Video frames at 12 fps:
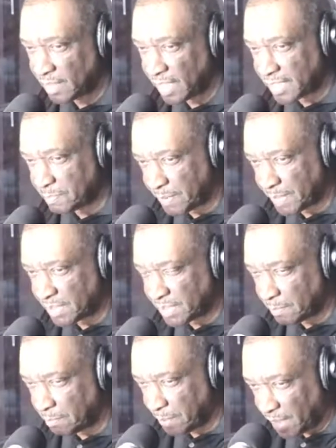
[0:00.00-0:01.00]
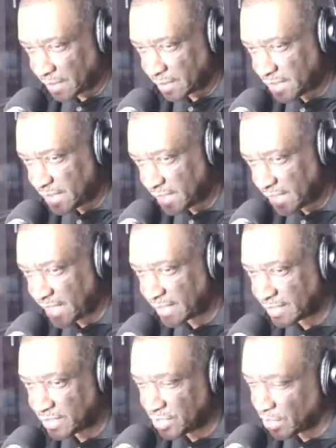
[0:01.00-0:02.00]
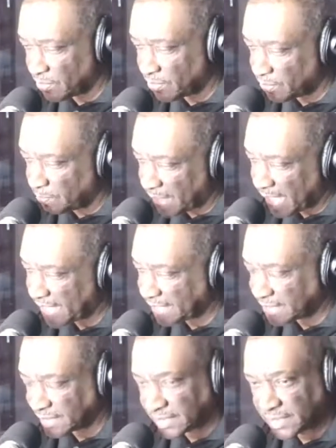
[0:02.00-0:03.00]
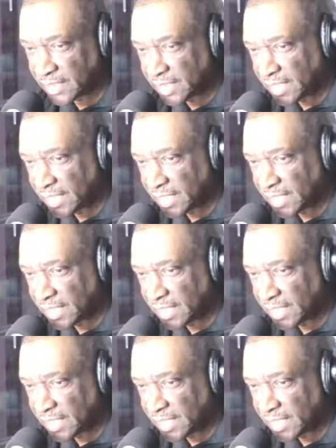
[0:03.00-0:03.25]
It's been debunked that Joe Biden